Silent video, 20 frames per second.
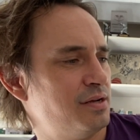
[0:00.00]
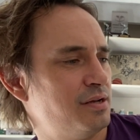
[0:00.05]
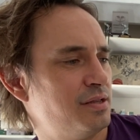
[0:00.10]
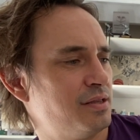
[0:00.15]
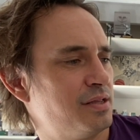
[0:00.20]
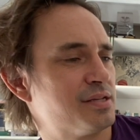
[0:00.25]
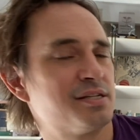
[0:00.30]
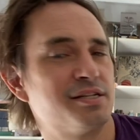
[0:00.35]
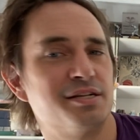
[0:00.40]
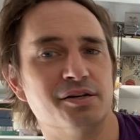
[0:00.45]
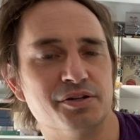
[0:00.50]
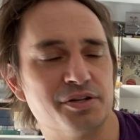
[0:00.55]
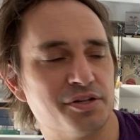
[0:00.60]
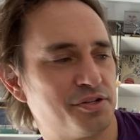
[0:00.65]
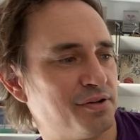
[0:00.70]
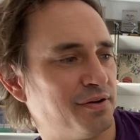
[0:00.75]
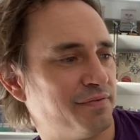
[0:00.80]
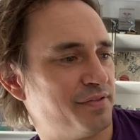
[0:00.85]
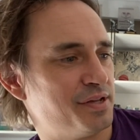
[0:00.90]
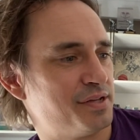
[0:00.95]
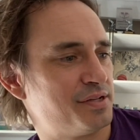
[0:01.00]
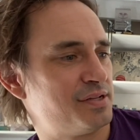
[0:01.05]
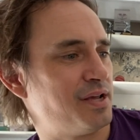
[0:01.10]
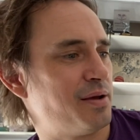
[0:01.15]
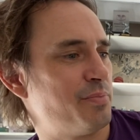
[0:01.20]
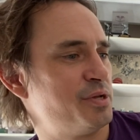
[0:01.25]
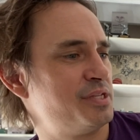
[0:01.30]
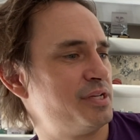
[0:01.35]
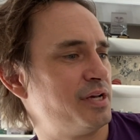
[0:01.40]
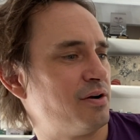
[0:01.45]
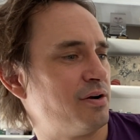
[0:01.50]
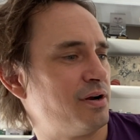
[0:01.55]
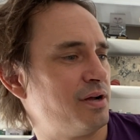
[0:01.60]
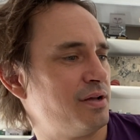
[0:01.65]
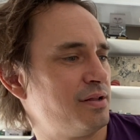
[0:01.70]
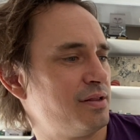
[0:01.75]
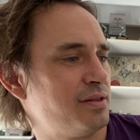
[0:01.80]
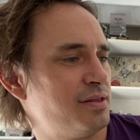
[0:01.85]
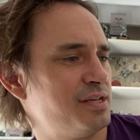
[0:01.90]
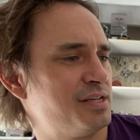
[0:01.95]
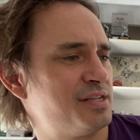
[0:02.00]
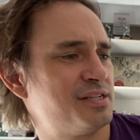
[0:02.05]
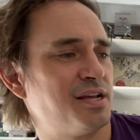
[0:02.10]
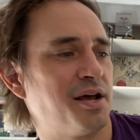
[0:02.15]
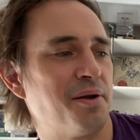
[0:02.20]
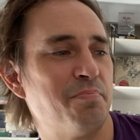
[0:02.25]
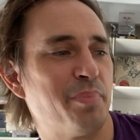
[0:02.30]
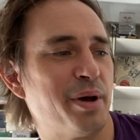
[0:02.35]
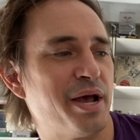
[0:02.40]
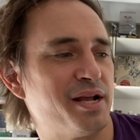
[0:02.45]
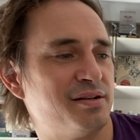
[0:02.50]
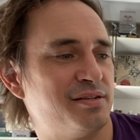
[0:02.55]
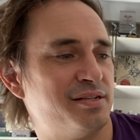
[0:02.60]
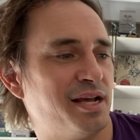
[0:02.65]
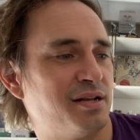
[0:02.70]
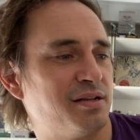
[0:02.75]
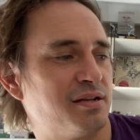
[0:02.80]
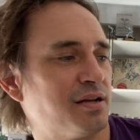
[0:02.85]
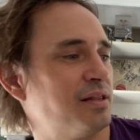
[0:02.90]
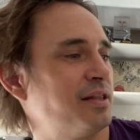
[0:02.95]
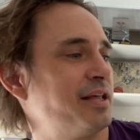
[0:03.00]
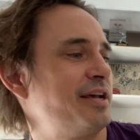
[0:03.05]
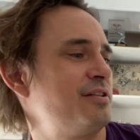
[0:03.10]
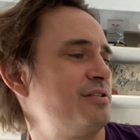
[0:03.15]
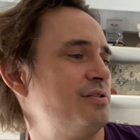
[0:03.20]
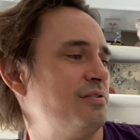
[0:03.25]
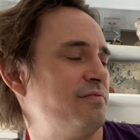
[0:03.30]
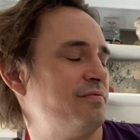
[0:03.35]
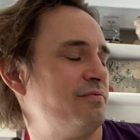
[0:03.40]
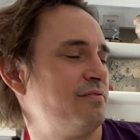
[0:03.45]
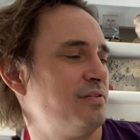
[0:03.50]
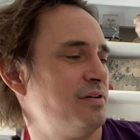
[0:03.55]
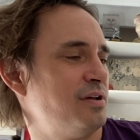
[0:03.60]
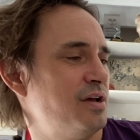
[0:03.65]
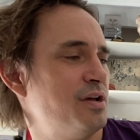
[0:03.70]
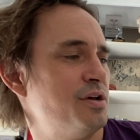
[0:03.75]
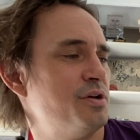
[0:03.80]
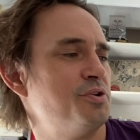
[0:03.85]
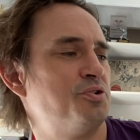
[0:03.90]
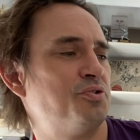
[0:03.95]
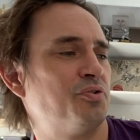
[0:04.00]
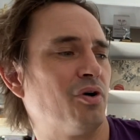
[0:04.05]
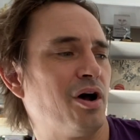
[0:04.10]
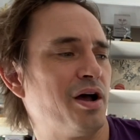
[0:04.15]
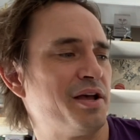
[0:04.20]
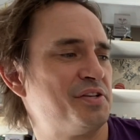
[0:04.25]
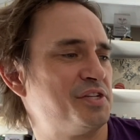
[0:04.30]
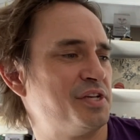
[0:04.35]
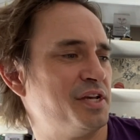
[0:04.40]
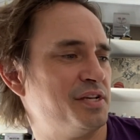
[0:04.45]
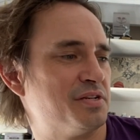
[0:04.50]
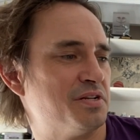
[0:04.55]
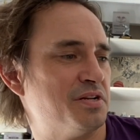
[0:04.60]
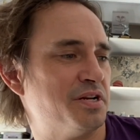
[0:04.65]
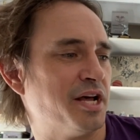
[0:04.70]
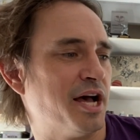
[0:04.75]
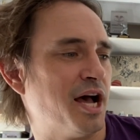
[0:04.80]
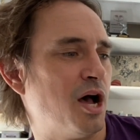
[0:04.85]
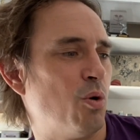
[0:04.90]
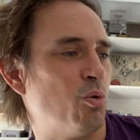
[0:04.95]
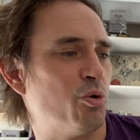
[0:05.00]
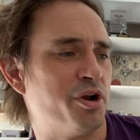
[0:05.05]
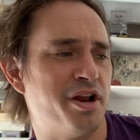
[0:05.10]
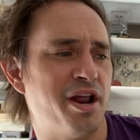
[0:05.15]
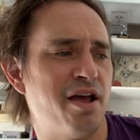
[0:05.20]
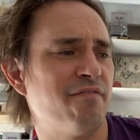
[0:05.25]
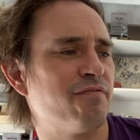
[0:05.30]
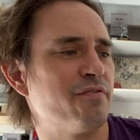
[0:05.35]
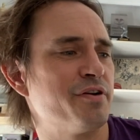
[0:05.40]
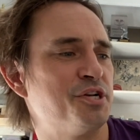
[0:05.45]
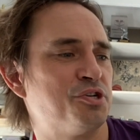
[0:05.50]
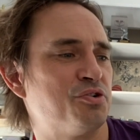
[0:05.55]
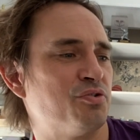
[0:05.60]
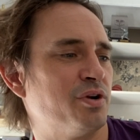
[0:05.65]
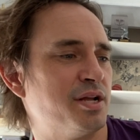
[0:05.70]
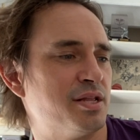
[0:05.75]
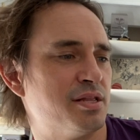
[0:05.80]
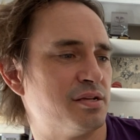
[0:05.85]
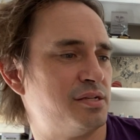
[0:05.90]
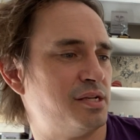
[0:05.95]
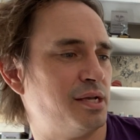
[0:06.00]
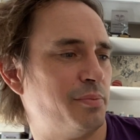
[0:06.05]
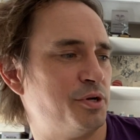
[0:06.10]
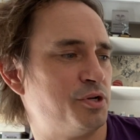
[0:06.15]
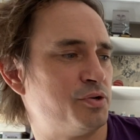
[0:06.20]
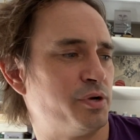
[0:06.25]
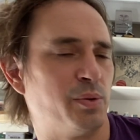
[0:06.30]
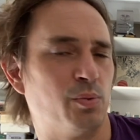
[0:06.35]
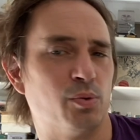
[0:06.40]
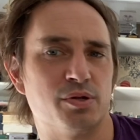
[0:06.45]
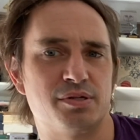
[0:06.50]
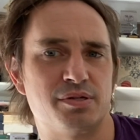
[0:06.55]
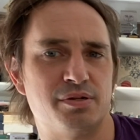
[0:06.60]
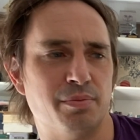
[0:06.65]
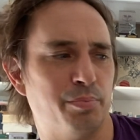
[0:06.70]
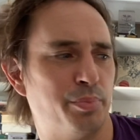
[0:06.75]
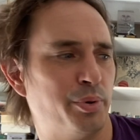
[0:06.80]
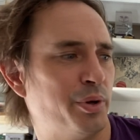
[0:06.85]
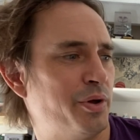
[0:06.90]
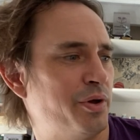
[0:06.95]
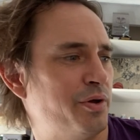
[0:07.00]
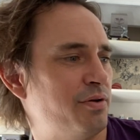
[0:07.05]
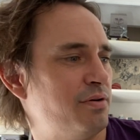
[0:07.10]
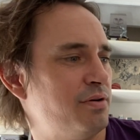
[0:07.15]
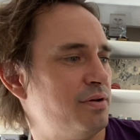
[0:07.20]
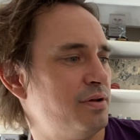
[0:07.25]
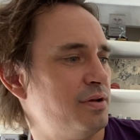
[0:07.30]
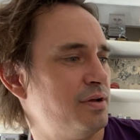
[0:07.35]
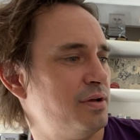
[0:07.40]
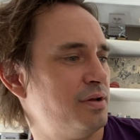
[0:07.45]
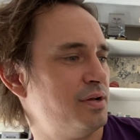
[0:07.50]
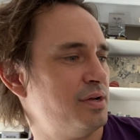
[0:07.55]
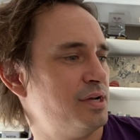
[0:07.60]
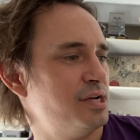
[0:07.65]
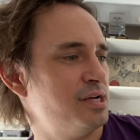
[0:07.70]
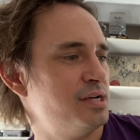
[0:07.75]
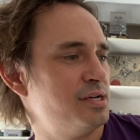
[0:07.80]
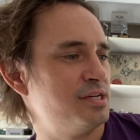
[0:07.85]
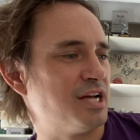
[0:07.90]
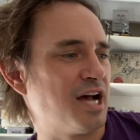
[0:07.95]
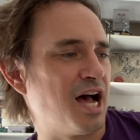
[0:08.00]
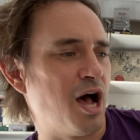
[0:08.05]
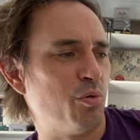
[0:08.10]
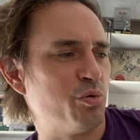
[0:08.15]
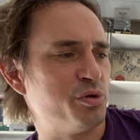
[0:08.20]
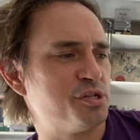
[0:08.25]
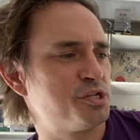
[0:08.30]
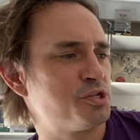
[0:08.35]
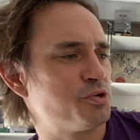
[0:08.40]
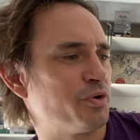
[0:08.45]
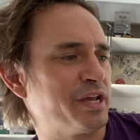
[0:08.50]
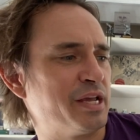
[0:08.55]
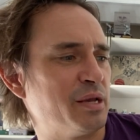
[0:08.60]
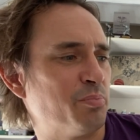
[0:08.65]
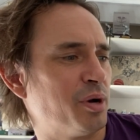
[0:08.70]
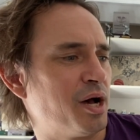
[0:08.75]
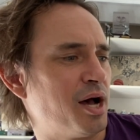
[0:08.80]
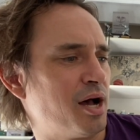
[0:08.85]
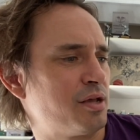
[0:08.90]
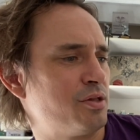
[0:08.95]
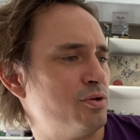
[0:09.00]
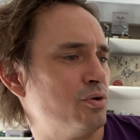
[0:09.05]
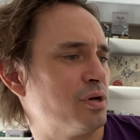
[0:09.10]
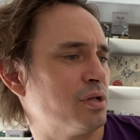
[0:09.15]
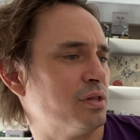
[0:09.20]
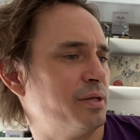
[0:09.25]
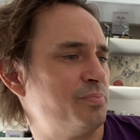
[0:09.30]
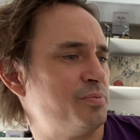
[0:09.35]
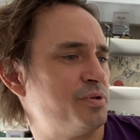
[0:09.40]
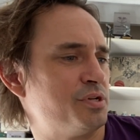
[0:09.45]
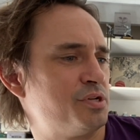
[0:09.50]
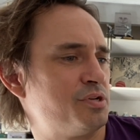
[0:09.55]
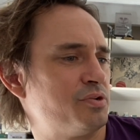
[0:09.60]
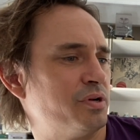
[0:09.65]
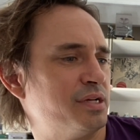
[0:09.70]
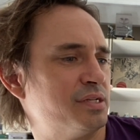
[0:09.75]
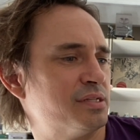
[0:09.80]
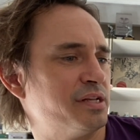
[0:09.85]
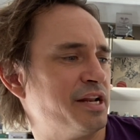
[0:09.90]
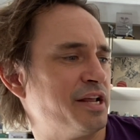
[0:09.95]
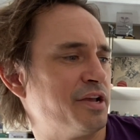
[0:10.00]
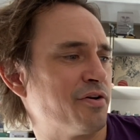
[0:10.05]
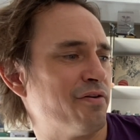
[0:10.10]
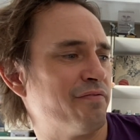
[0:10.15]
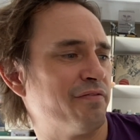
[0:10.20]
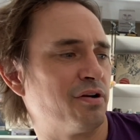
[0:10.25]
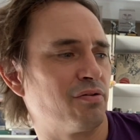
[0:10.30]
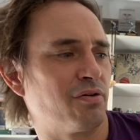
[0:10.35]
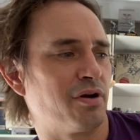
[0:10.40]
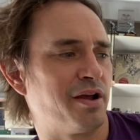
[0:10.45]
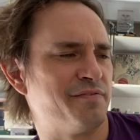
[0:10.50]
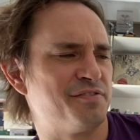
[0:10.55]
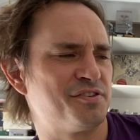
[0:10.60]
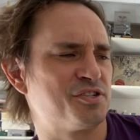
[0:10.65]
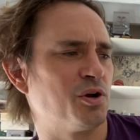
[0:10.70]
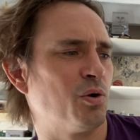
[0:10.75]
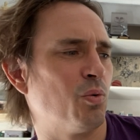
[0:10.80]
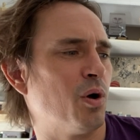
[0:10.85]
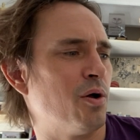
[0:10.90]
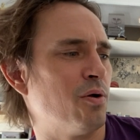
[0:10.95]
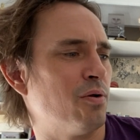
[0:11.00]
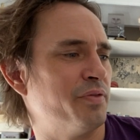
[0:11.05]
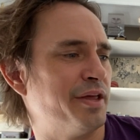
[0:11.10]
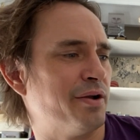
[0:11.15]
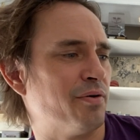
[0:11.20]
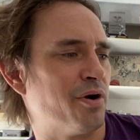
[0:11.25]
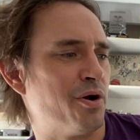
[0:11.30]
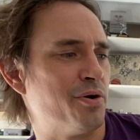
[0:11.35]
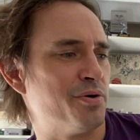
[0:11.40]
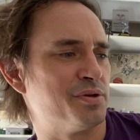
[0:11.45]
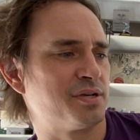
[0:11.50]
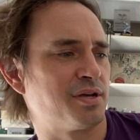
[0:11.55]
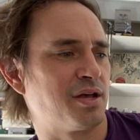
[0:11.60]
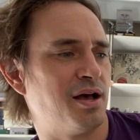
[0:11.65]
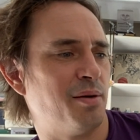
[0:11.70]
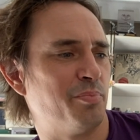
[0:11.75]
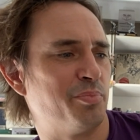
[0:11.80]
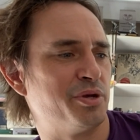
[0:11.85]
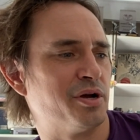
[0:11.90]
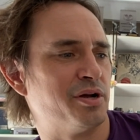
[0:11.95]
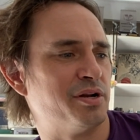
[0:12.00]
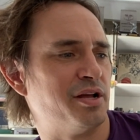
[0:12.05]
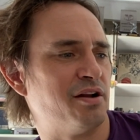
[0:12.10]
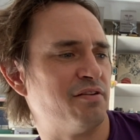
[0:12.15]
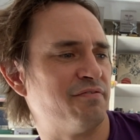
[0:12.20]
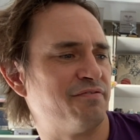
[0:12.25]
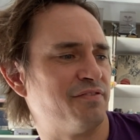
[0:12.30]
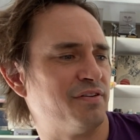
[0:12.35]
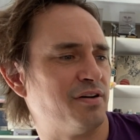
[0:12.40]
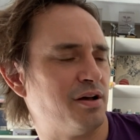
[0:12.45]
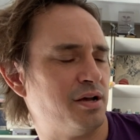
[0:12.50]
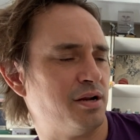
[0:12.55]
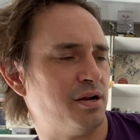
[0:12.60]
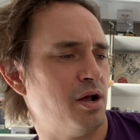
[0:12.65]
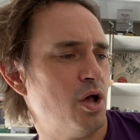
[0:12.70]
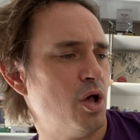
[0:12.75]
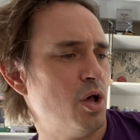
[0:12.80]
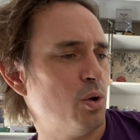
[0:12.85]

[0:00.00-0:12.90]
The stillness of this cemetery, this sun-baked dead collective, dry season Darwin, and every tree in the cemetery wants to burn. Darwin's stringy bark eucalyptus trees leaning over graves so old their owners can't be identified.